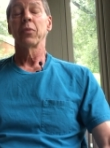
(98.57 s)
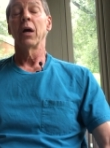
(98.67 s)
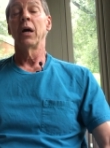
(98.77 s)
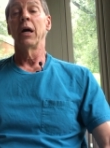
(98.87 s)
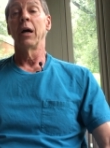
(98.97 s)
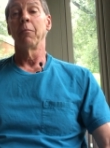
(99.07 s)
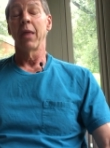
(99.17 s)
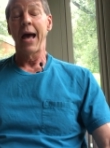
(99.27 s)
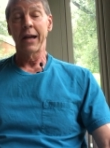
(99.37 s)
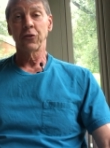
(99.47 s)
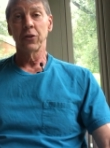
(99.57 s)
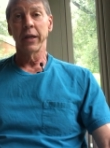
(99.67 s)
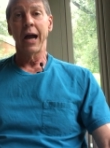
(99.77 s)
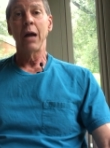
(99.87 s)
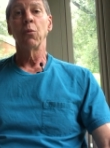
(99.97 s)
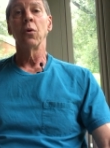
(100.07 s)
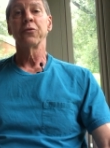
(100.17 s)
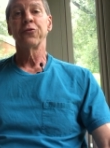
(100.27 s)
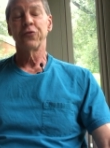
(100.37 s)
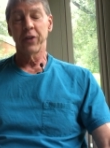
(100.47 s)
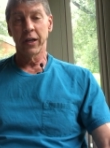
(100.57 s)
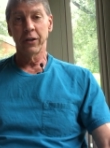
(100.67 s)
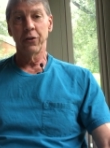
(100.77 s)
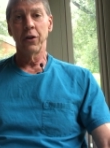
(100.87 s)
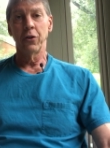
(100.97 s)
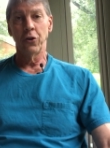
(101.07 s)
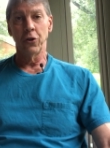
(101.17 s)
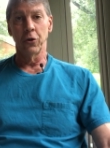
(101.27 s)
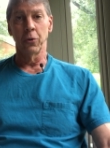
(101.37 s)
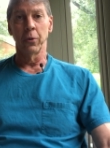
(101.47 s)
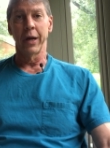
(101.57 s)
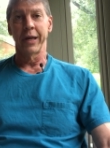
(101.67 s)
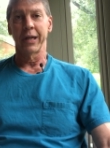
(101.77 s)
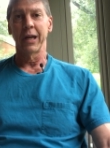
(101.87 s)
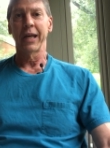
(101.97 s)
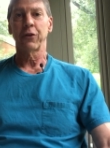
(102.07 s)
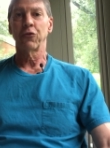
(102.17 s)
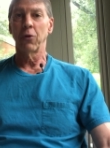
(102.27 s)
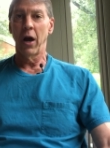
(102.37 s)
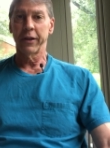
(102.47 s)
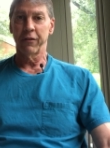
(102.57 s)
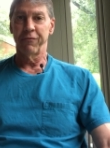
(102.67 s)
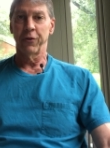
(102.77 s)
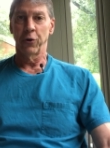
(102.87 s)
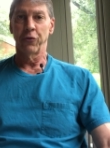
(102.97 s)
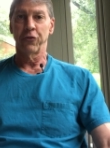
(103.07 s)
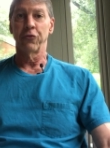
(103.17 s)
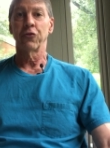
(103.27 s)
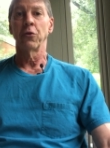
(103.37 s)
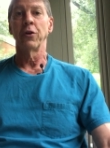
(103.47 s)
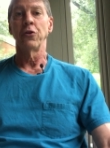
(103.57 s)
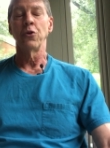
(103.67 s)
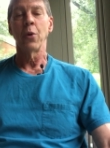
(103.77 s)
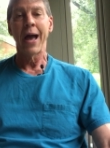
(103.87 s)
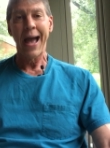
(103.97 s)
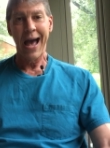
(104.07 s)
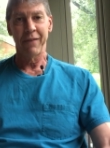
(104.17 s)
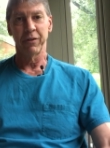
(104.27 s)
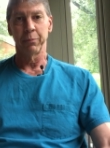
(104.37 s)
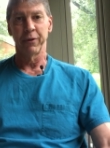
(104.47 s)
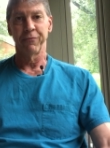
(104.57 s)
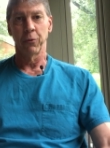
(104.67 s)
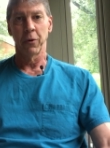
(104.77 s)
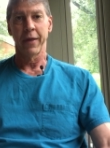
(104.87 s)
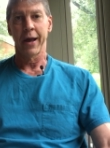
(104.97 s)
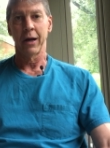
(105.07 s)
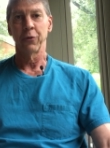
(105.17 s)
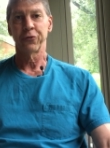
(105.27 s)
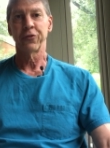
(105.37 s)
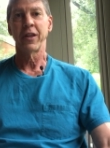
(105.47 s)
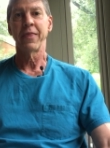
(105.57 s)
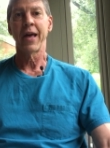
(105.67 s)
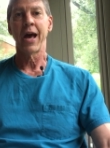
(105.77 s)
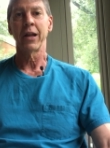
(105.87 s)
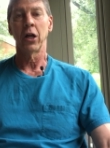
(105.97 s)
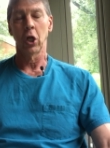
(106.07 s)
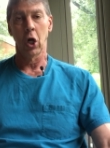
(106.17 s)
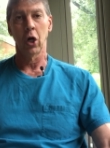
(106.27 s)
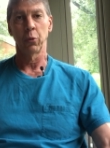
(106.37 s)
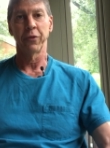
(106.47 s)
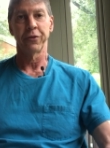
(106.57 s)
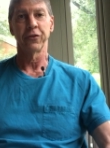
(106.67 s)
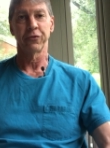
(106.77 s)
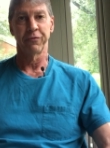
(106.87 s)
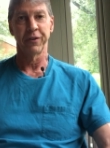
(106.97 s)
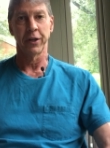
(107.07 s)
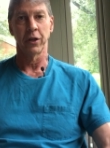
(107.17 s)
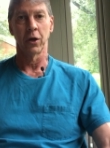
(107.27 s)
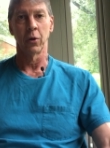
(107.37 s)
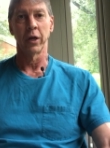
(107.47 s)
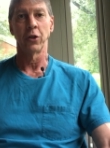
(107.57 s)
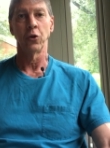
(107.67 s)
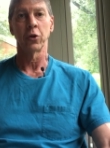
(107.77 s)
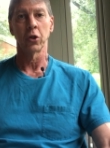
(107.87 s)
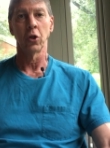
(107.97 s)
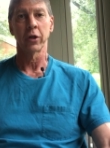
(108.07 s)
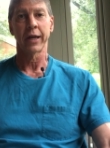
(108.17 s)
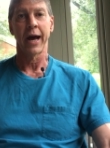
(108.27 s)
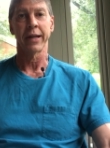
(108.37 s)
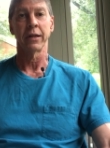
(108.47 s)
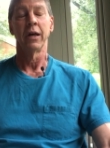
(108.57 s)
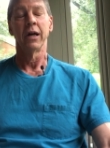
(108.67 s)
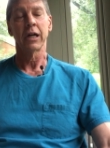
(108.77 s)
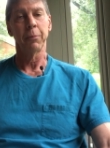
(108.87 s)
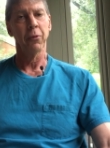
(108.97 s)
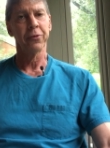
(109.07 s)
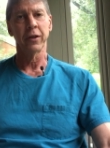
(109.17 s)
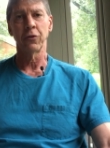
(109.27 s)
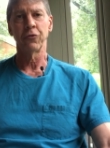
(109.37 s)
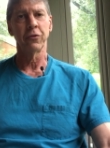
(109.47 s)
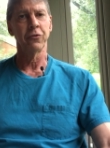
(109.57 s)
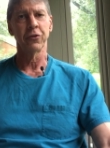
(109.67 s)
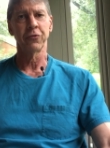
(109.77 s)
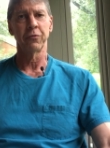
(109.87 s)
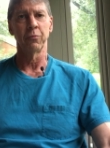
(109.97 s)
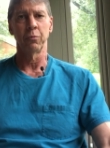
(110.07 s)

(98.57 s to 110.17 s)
um, actually, I will send you an electronic version so that you have it before that. I'll send that along with this video and you can look at it. A couple things you just